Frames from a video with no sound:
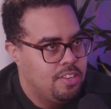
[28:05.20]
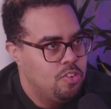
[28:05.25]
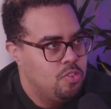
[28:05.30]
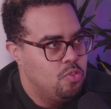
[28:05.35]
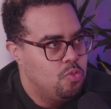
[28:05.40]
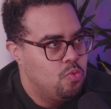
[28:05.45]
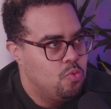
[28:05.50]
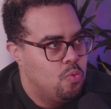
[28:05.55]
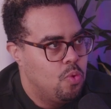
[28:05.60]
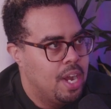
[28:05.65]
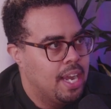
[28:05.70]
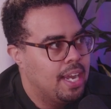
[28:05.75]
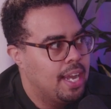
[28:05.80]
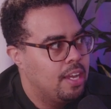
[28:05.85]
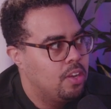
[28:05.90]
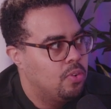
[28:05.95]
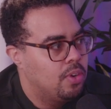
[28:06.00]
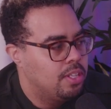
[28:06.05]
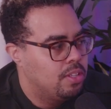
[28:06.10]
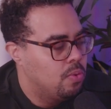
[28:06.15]
I knew one
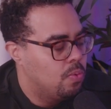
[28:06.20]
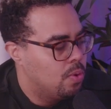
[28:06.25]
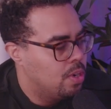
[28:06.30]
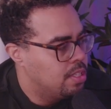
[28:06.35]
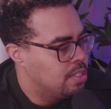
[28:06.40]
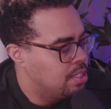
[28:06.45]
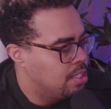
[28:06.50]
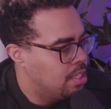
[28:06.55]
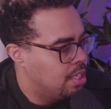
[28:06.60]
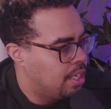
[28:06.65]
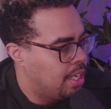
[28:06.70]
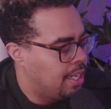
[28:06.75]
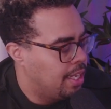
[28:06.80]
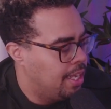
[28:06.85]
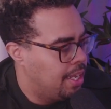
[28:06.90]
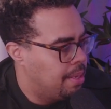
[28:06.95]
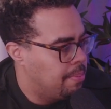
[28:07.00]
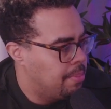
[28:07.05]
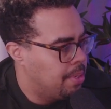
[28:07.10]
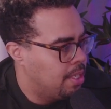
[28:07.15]
guy who had the worst luck at
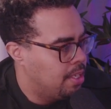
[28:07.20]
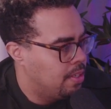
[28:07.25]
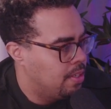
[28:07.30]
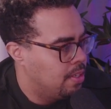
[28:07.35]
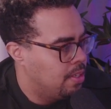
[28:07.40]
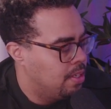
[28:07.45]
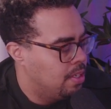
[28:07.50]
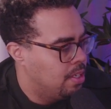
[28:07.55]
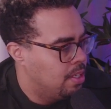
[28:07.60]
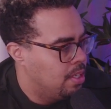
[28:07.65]
gambling.